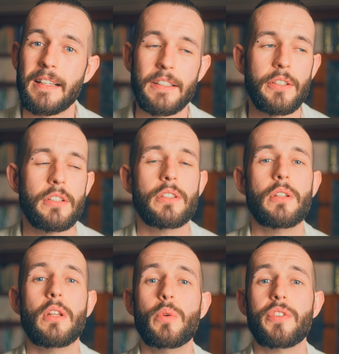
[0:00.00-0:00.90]
You, you
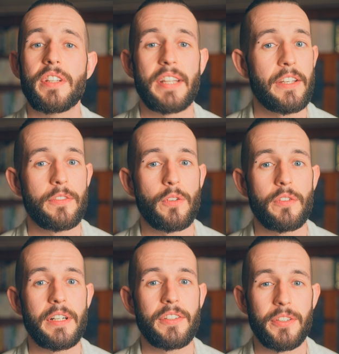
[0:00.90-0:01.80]
lose the taste
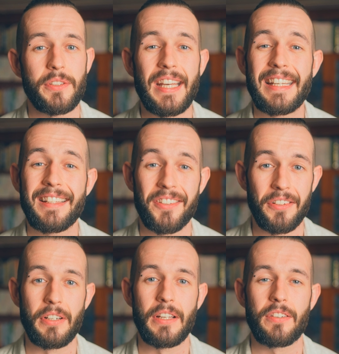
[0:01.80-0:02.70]
for it, so you take it
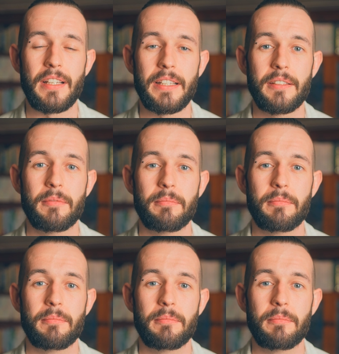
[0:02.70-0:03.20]
seriously.